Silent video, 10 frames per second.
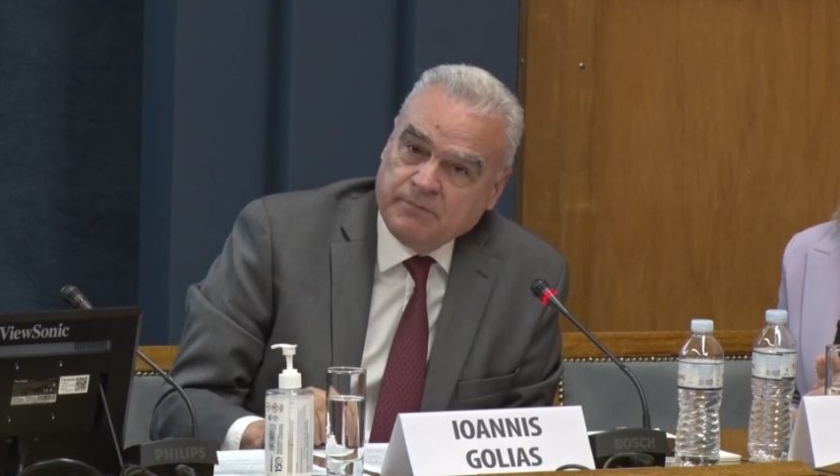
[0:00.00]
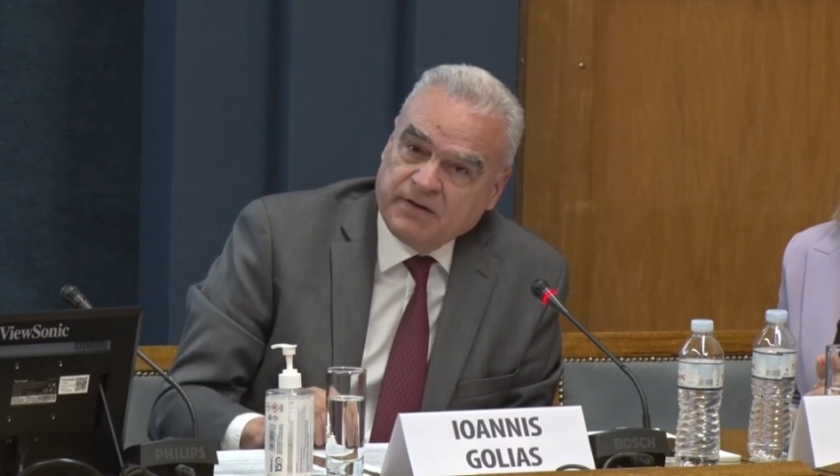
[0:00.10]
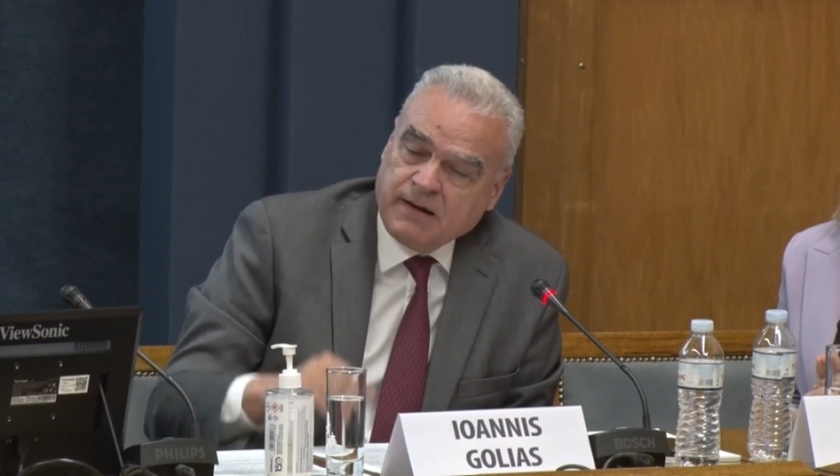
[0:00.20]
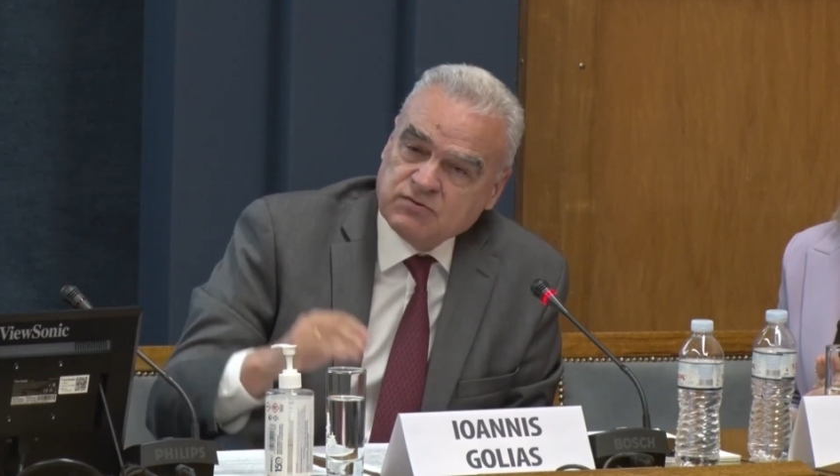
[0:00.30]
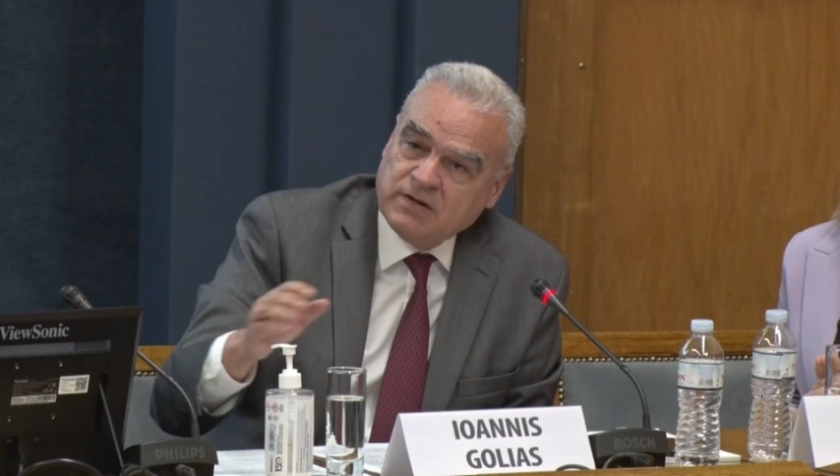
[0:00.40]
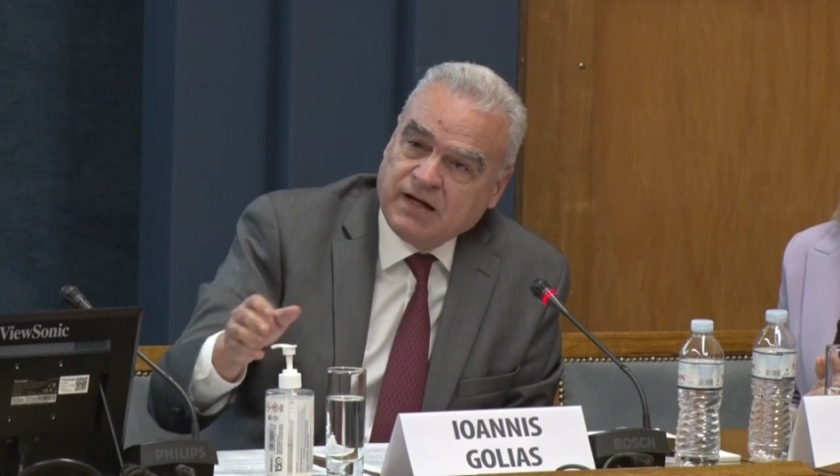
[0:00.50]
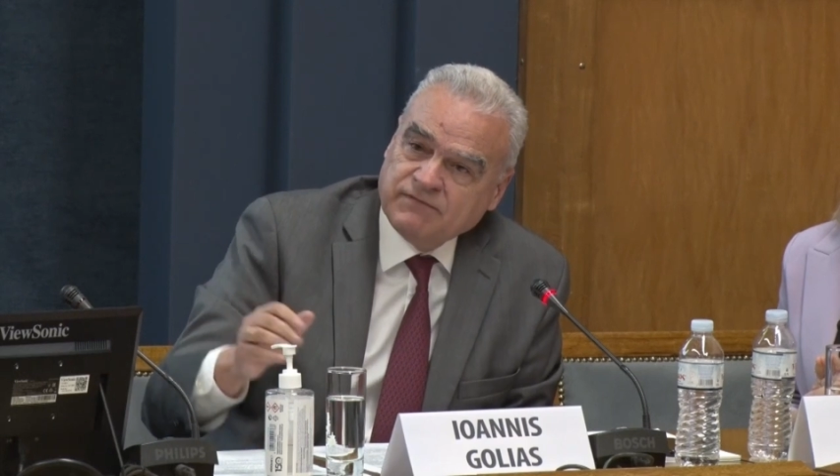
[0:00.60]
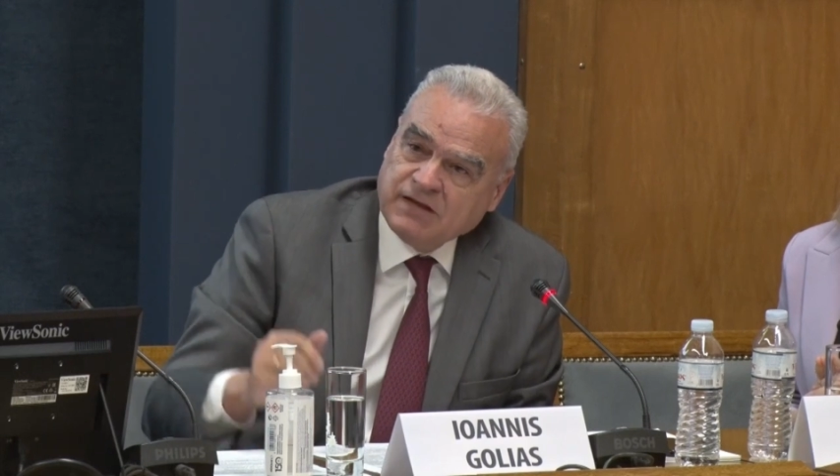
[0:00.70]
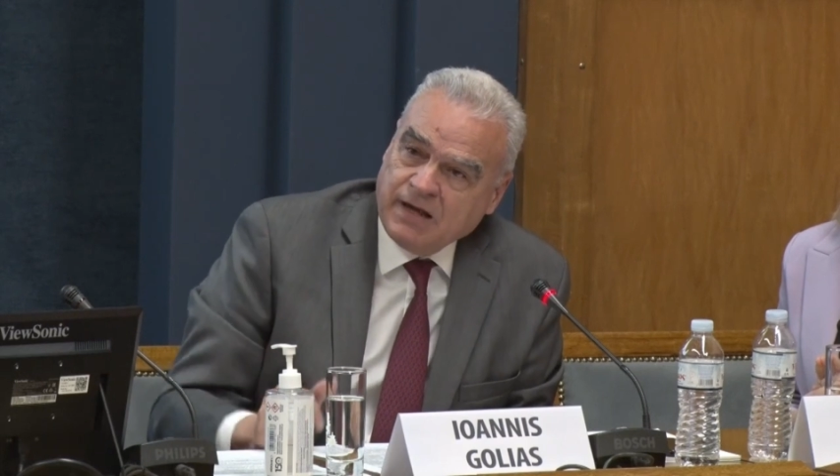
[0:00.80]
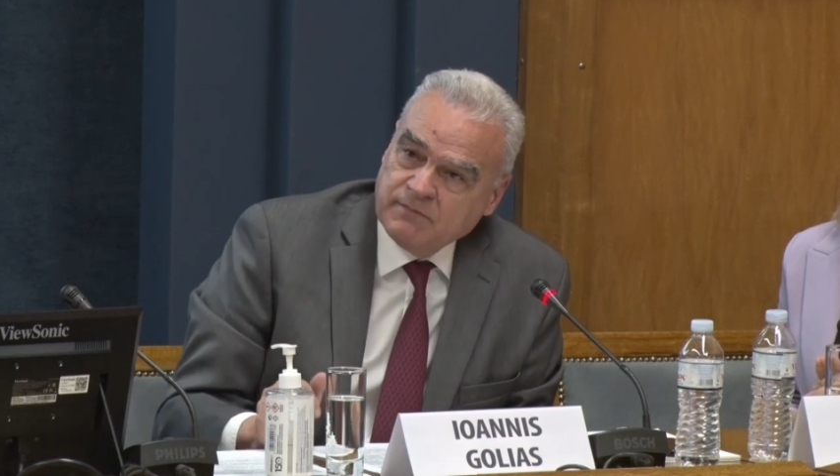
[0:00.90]
Perhaps we'll
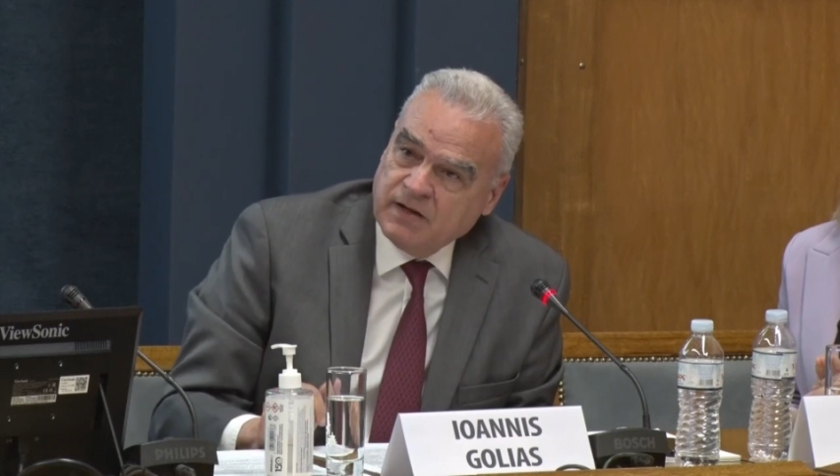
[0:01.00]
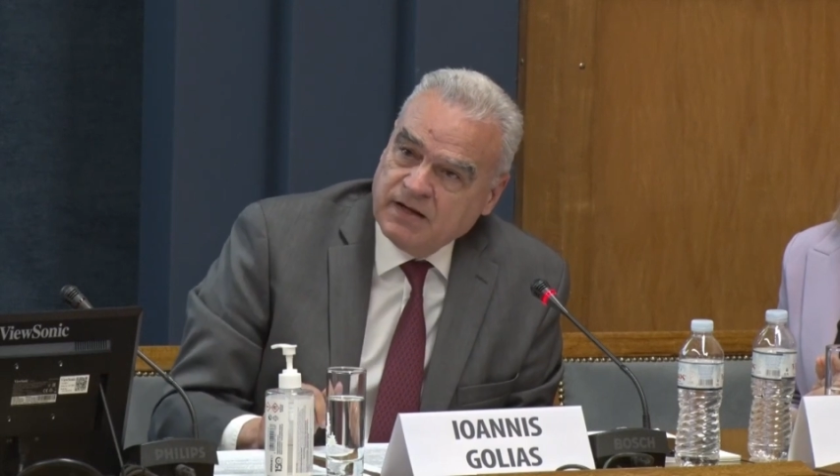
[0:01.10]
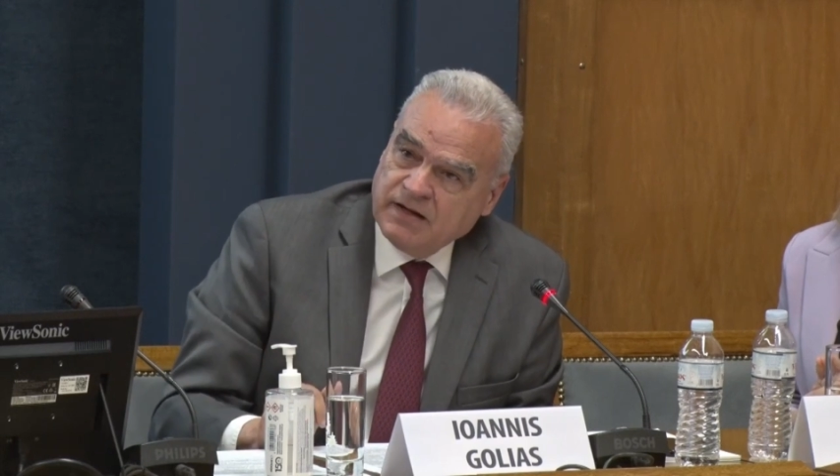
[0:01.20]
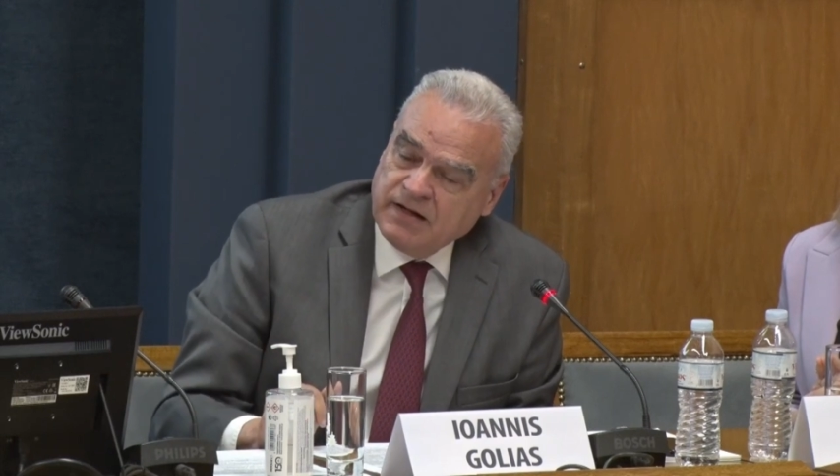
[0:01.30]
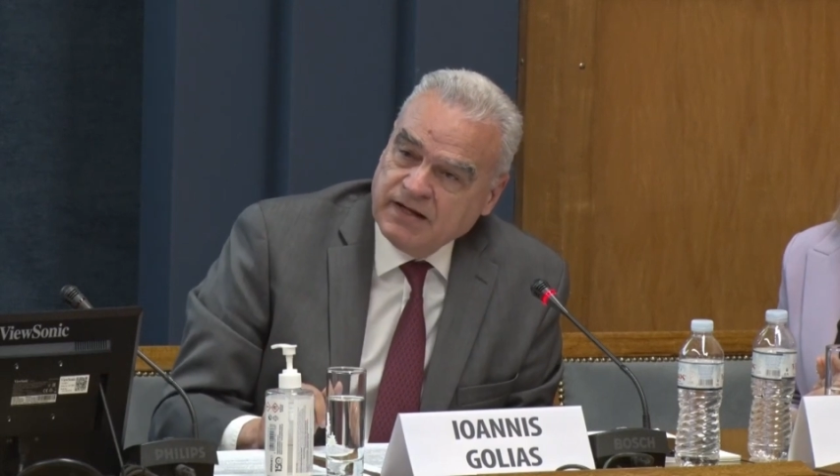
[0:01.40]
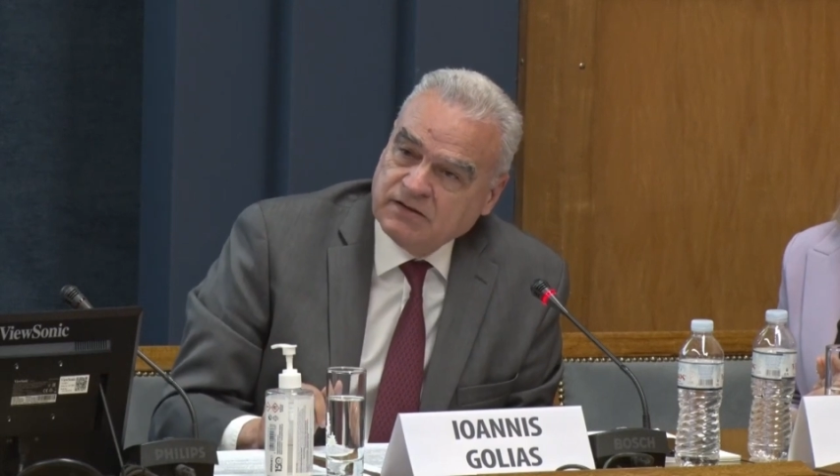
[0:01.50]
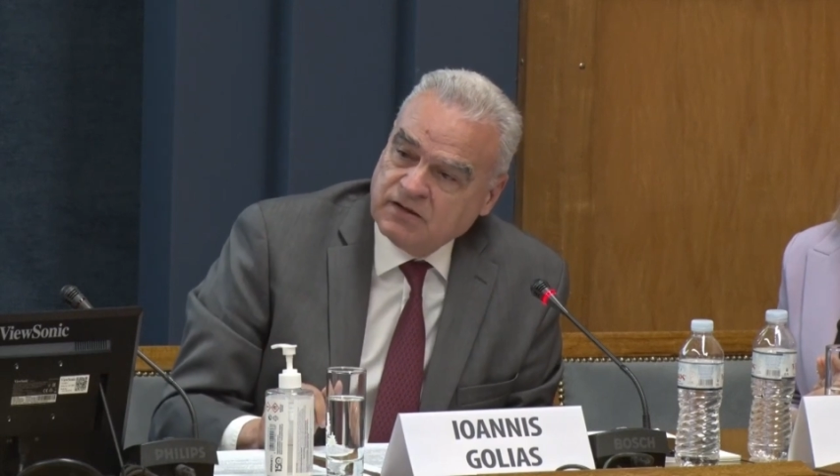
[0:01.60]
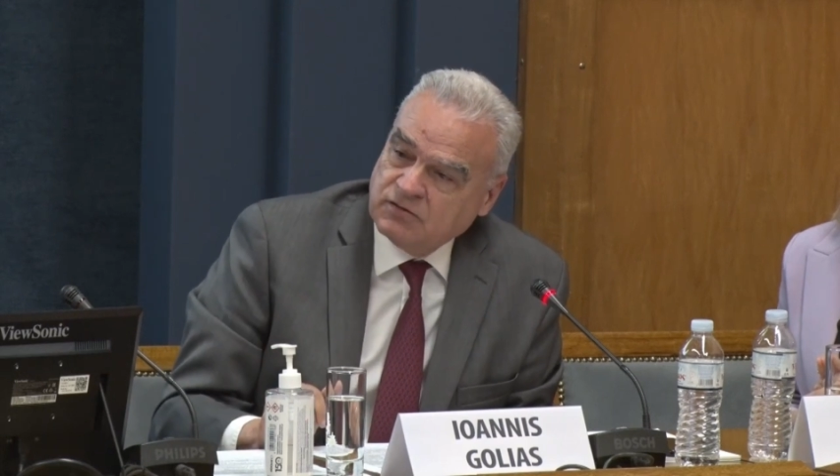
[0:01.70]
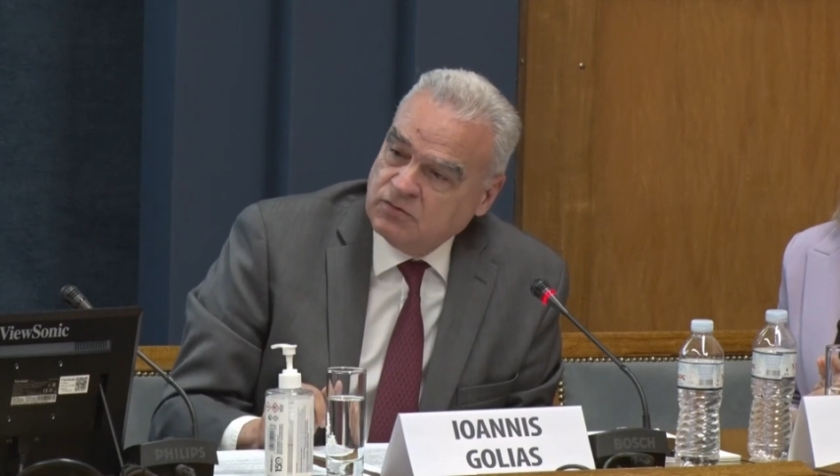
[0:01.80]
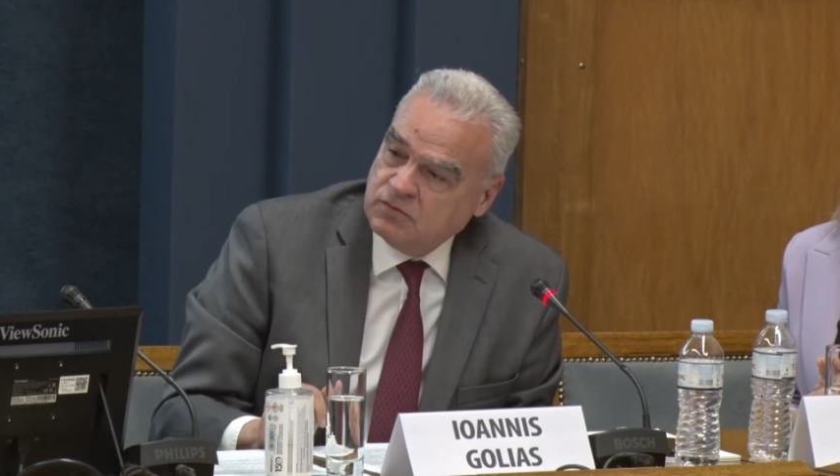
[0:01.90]
have time
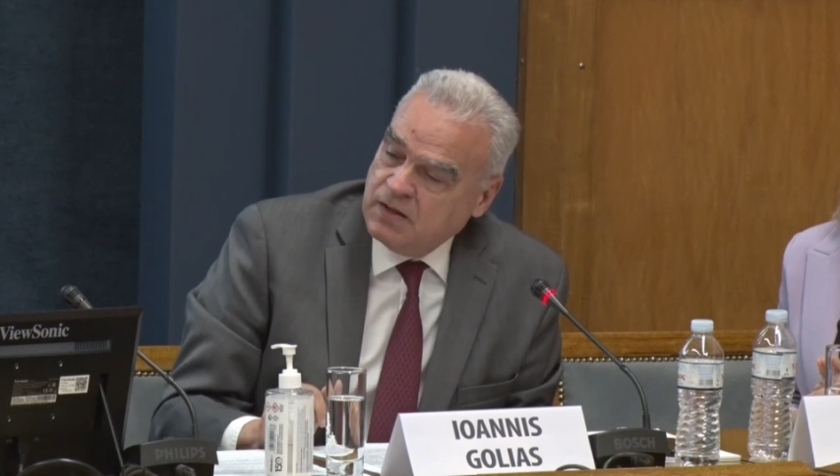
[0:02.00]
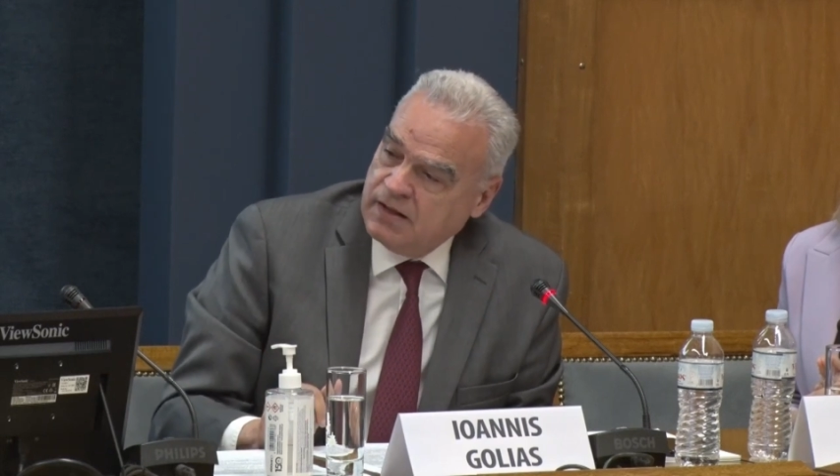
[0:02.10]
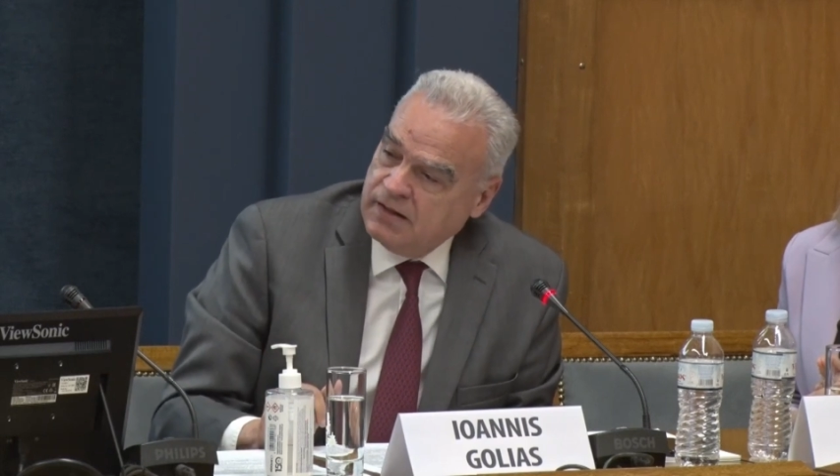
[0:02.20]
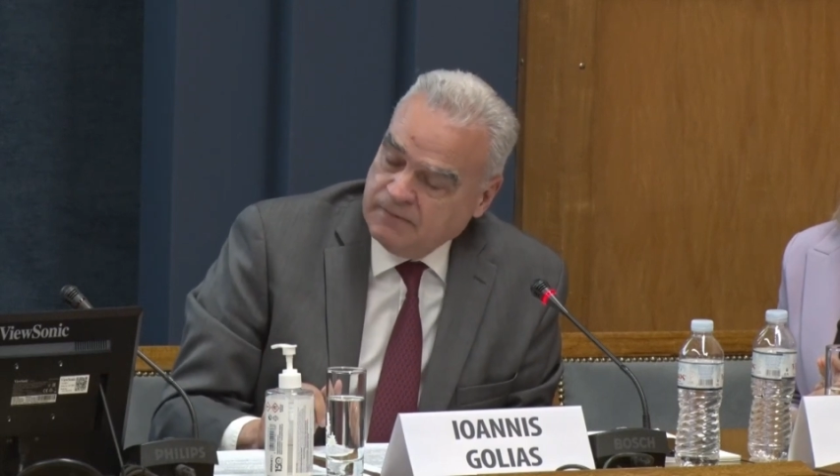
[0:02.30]
later to